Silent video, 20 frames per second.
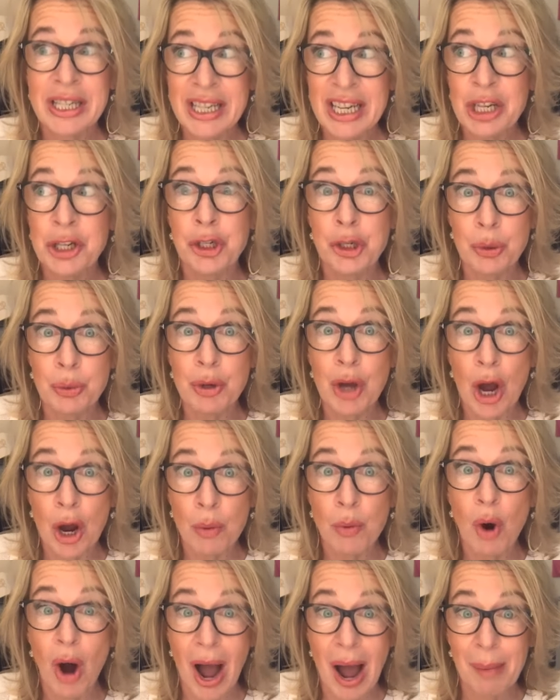Did you
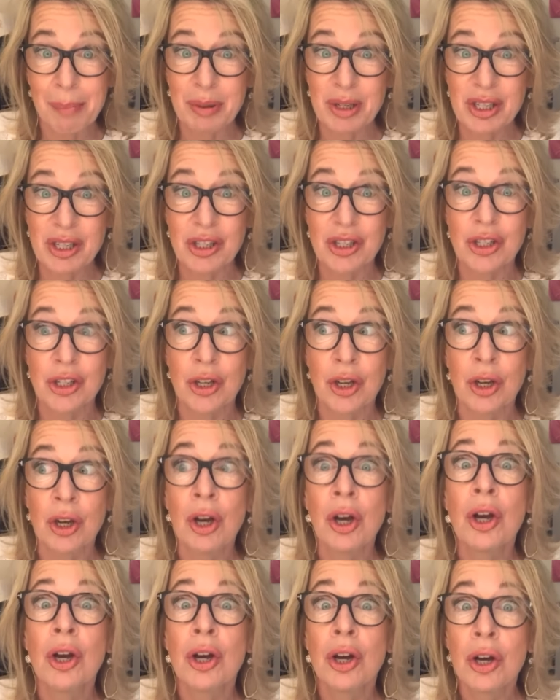know what happens
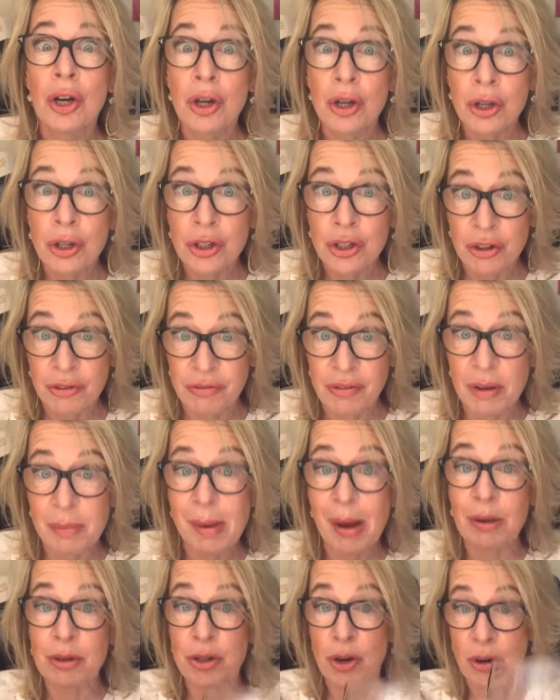to
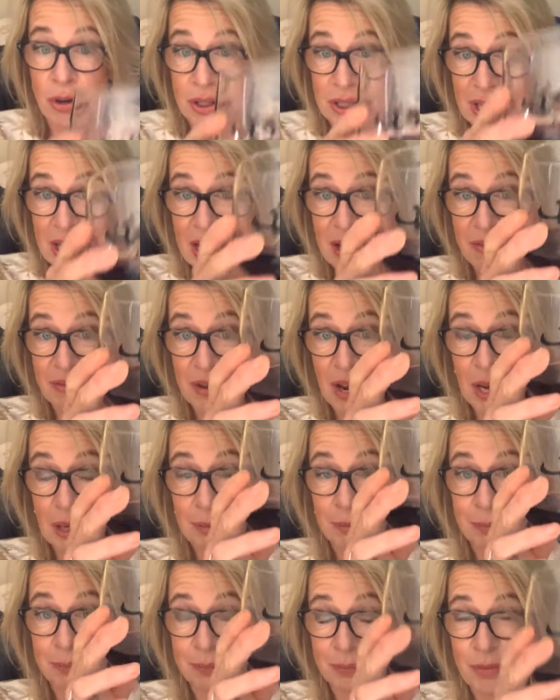female dogs?
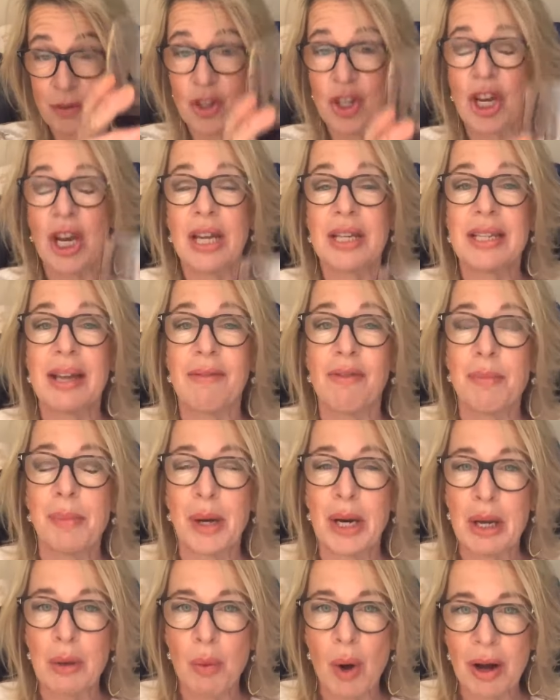Evening. Cheers,
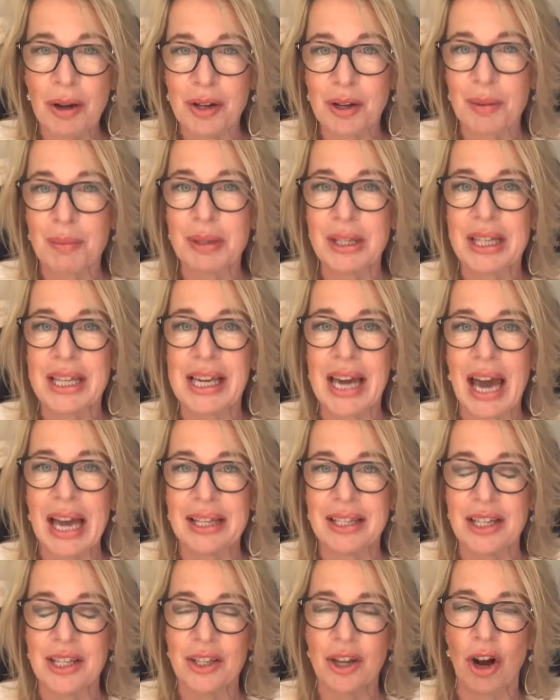everybody. Welcome to the
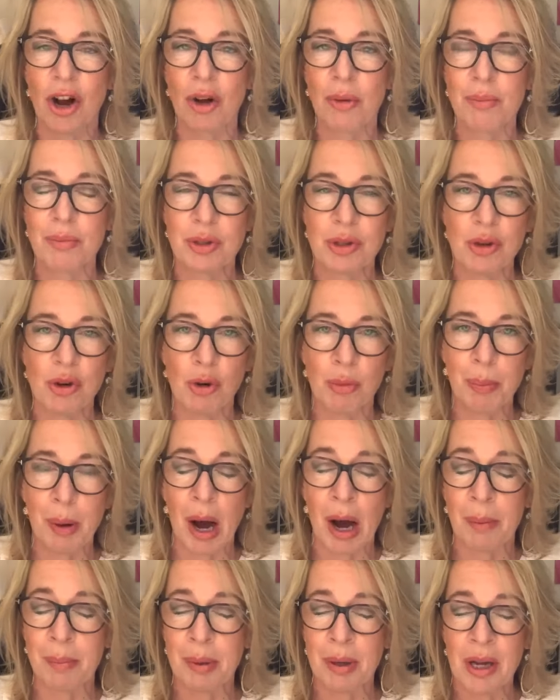Katie's Arms, your
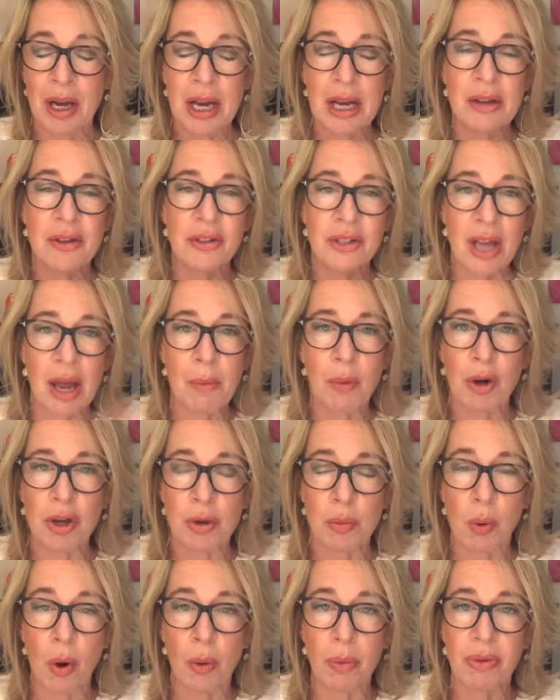pub. Say
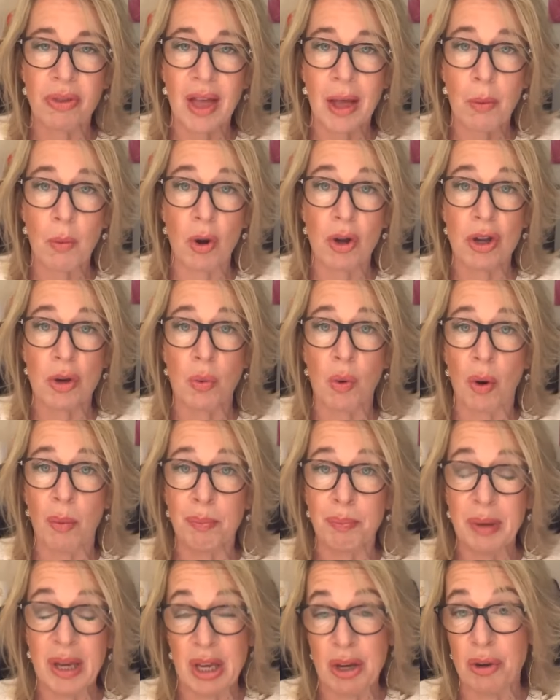what you want, think what you
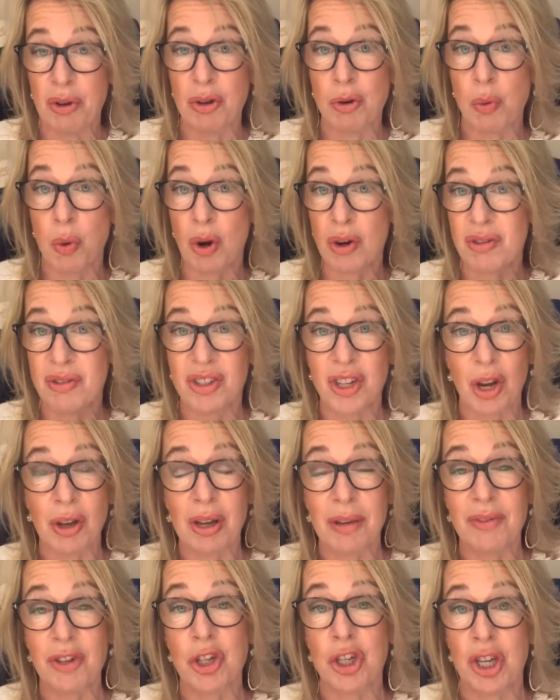want, be who you want, and
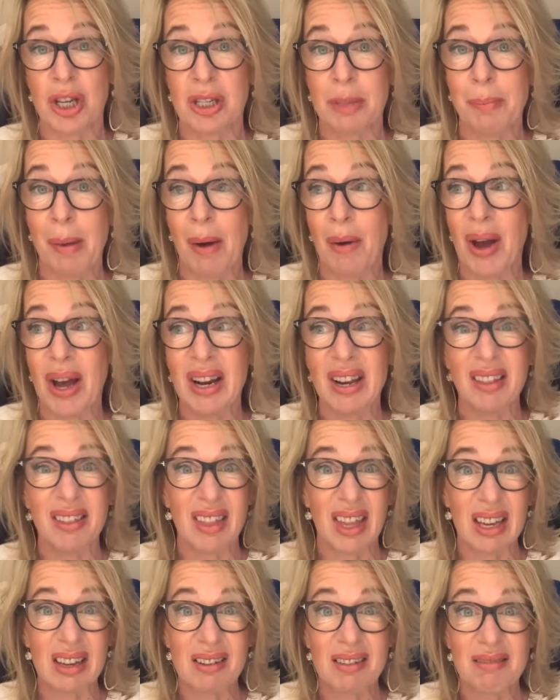don't give a shit about
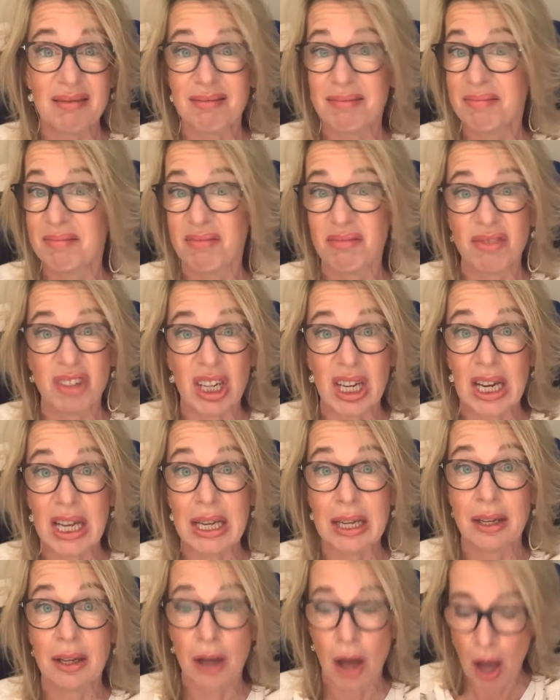anything,
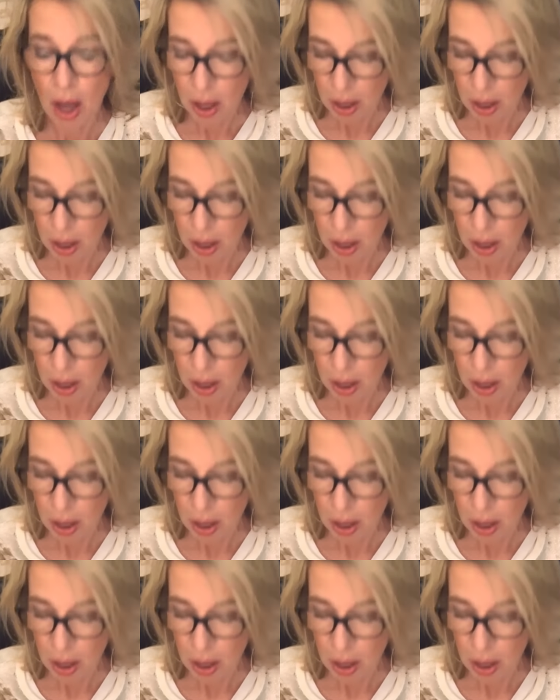really.